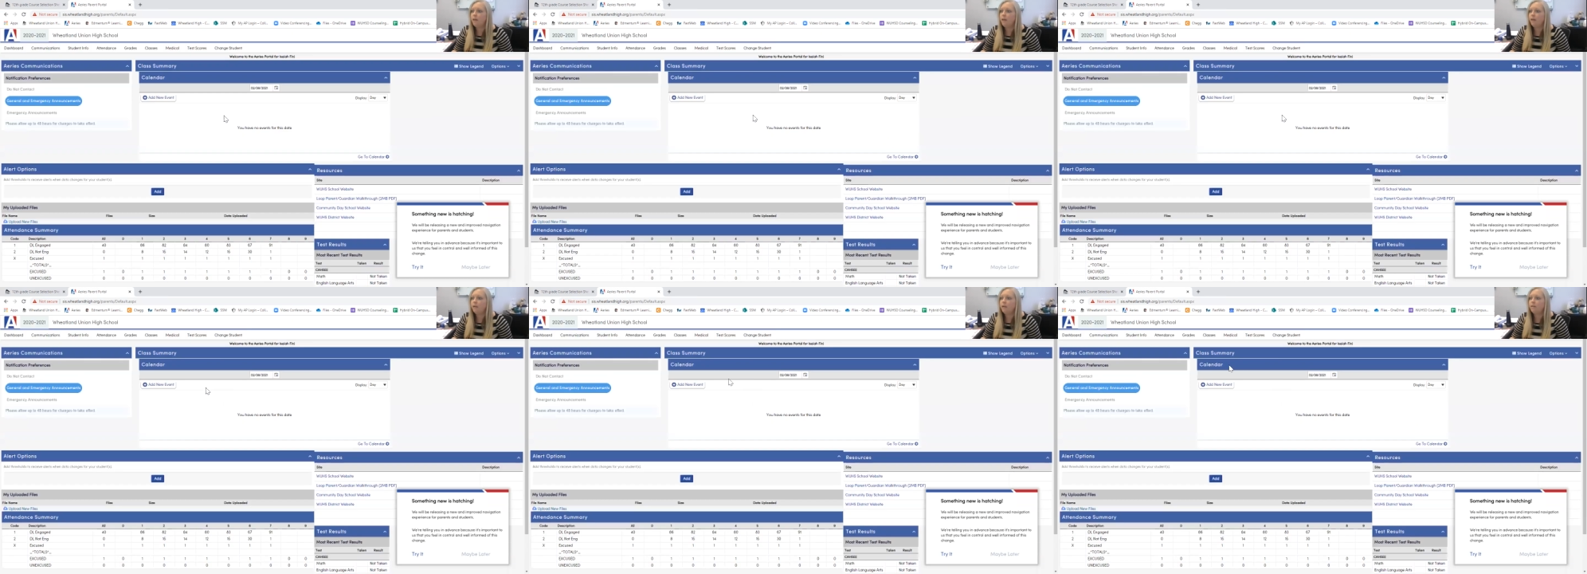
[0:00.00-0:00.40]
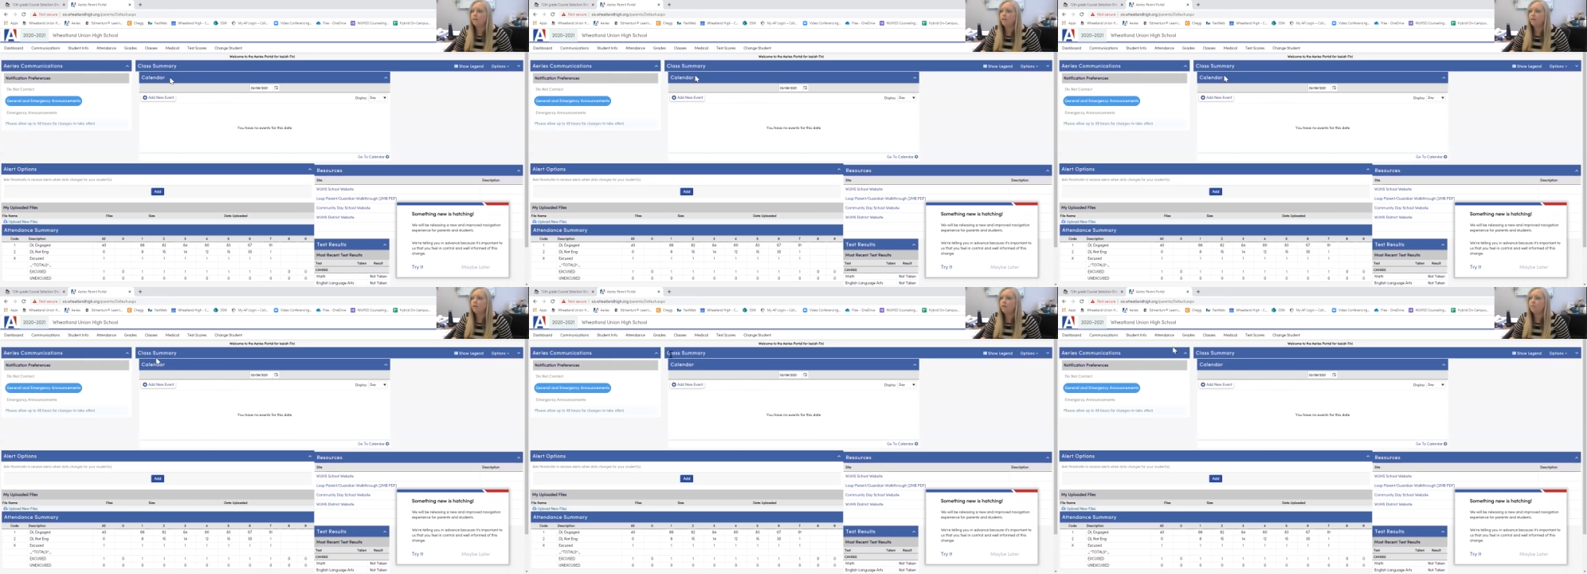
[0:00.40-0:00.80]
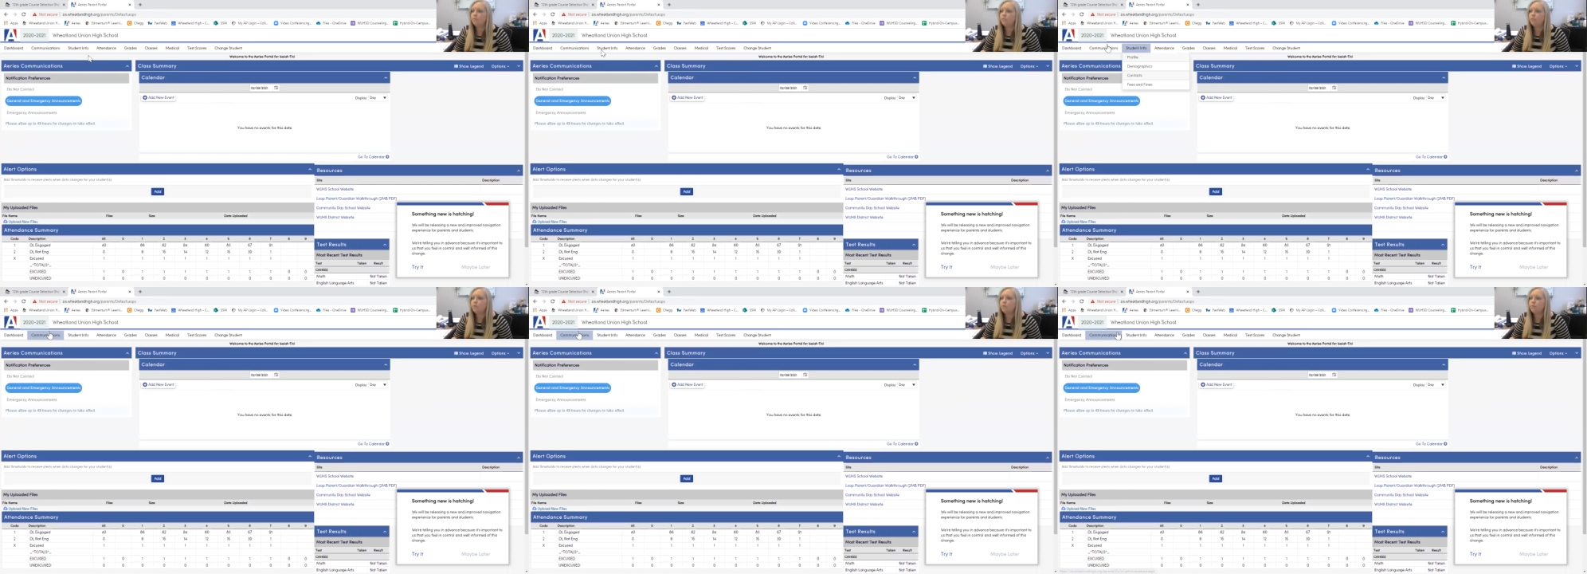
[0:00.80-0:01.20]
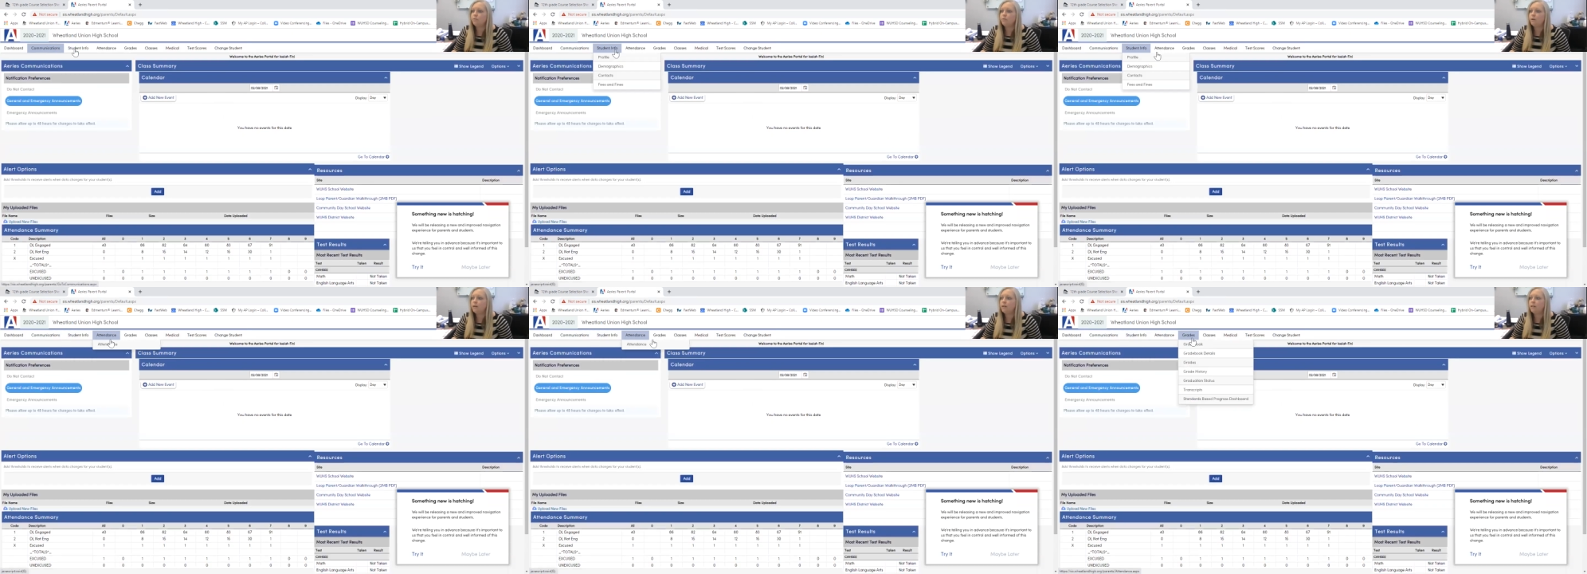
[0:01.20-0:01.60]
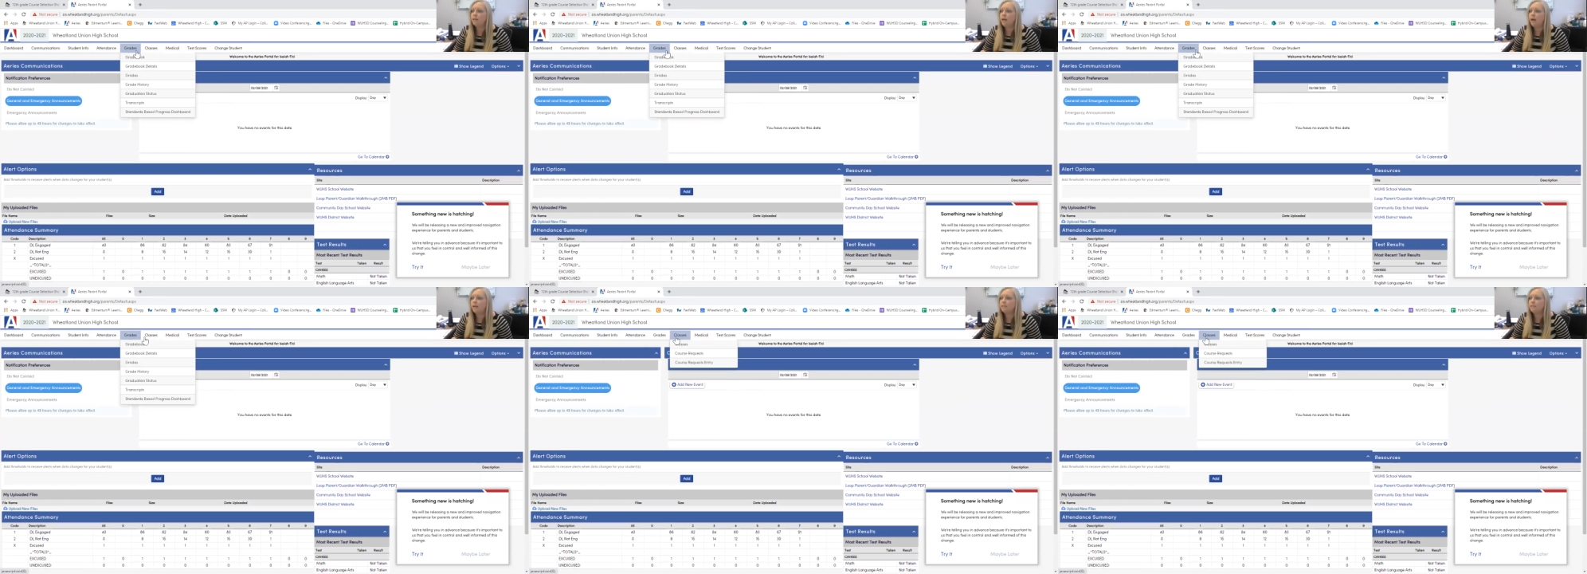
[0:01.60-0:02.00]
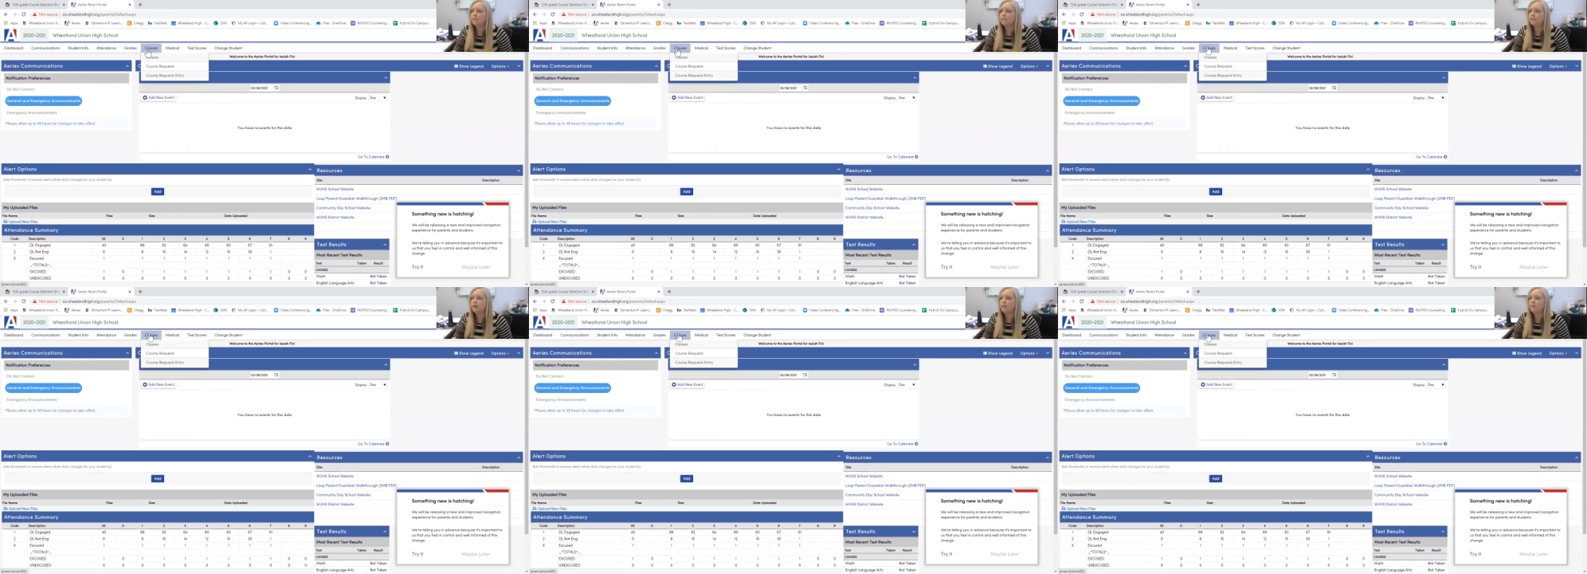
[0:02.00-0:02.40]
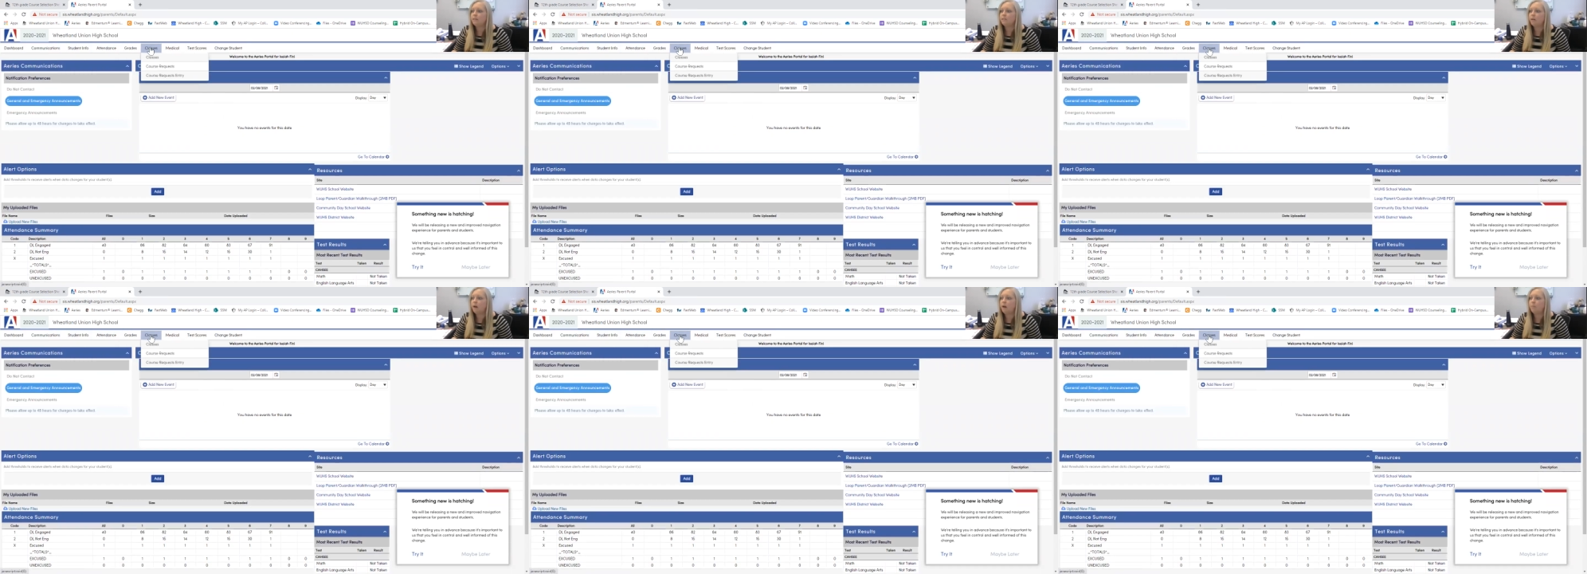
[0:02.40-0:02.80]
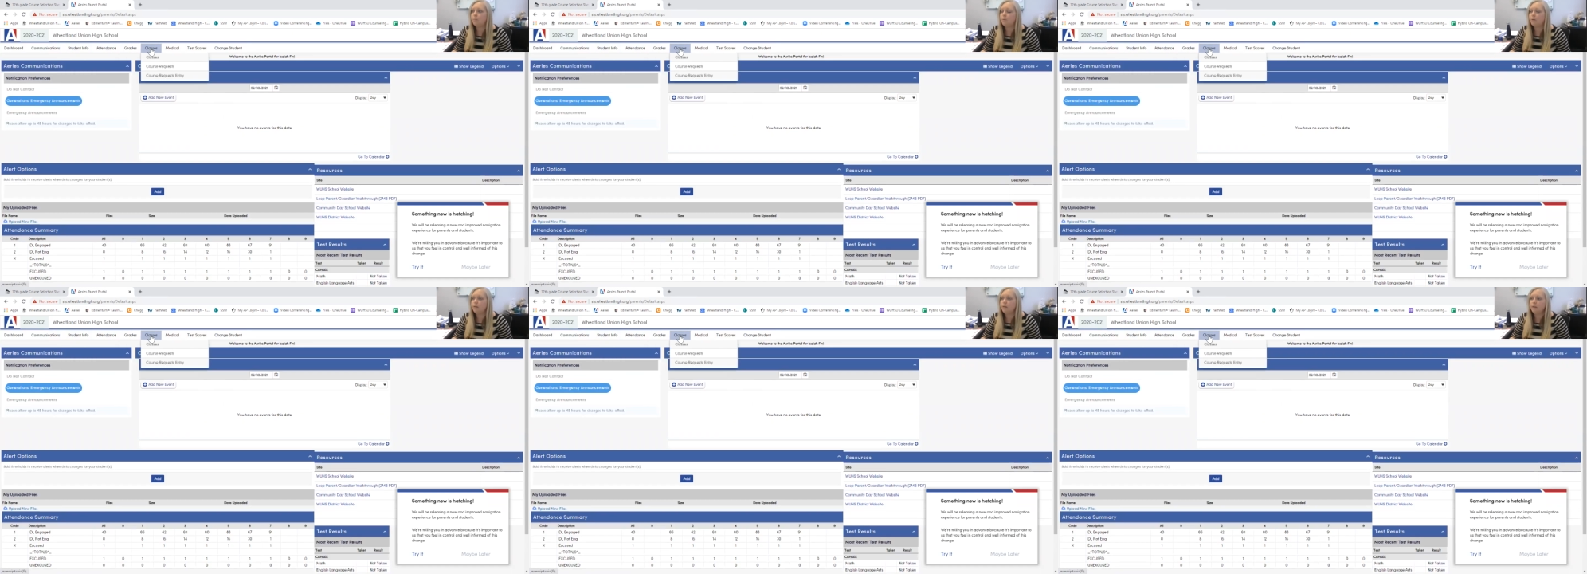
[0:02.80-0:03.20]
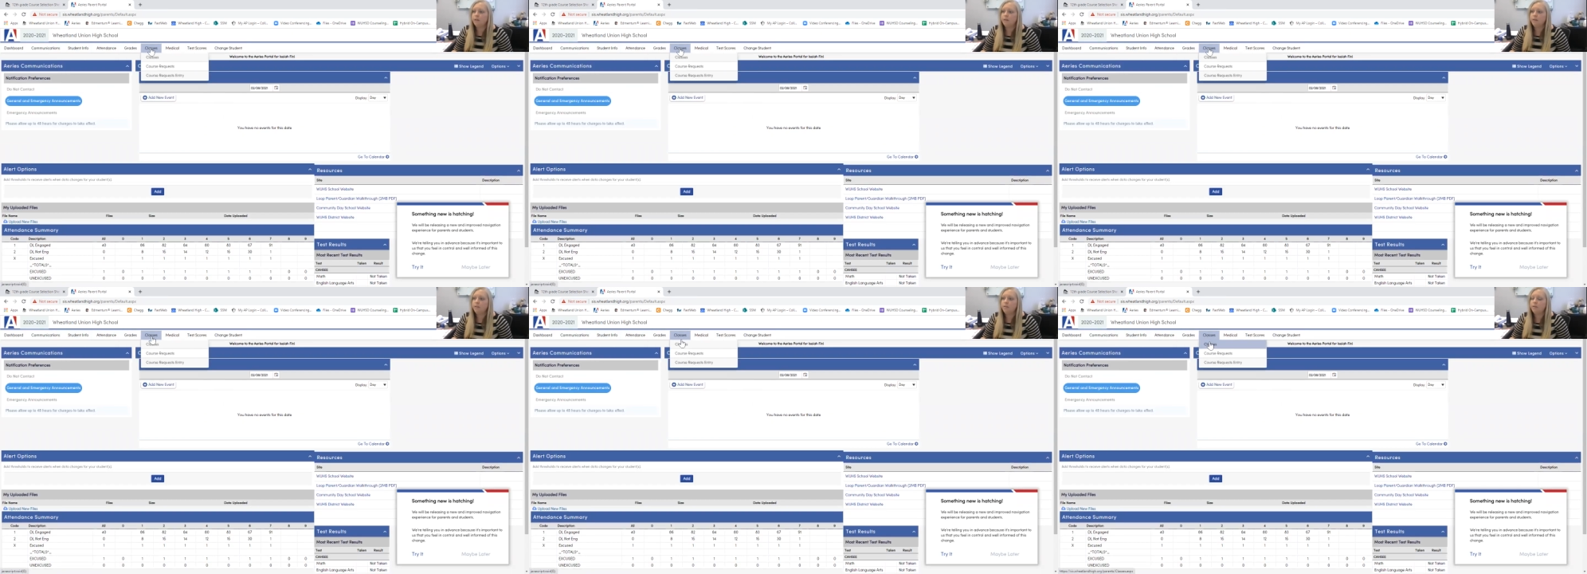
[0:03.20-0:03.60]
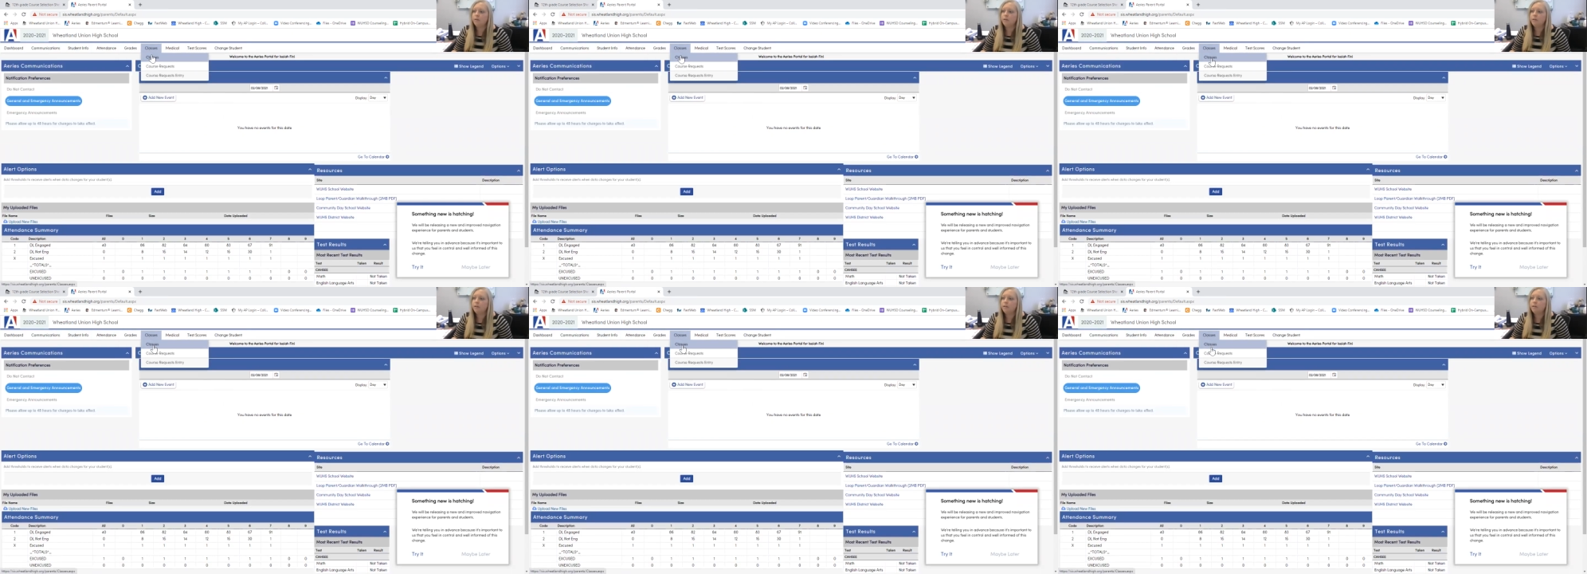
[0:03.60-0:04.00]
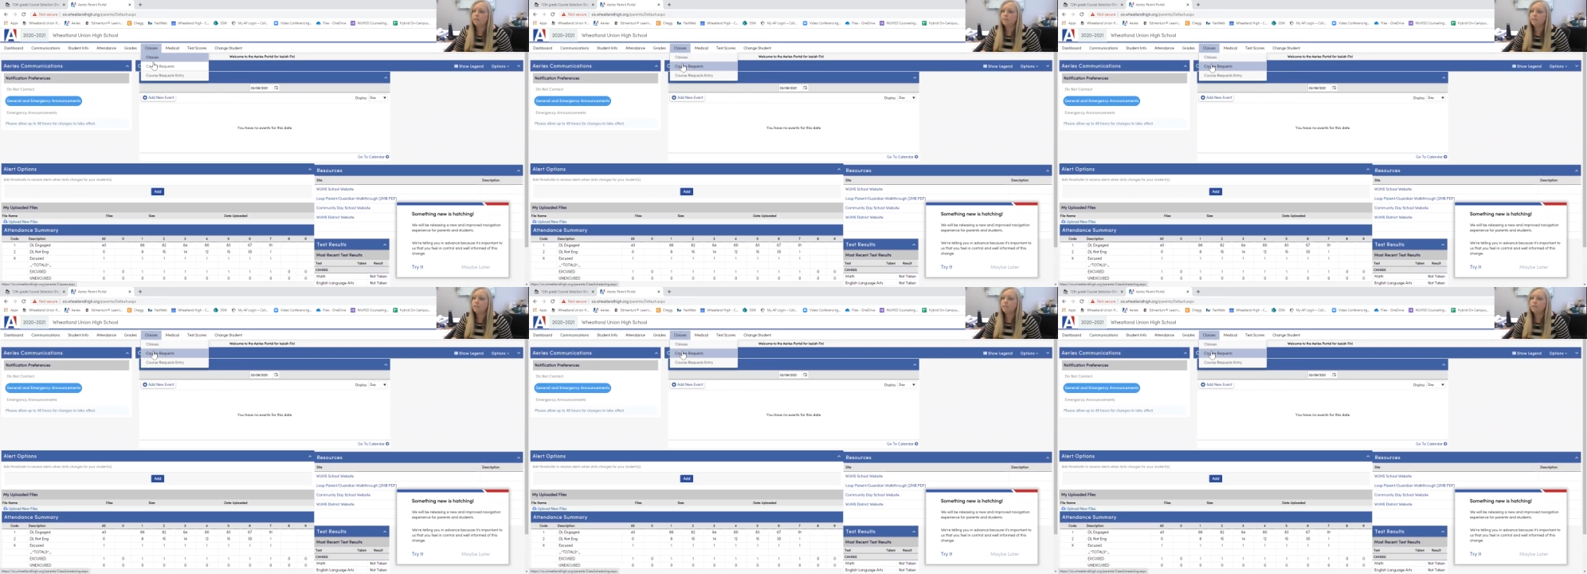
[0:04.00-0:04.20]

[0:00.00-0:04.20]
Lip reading: Nobody's mouth can be seen.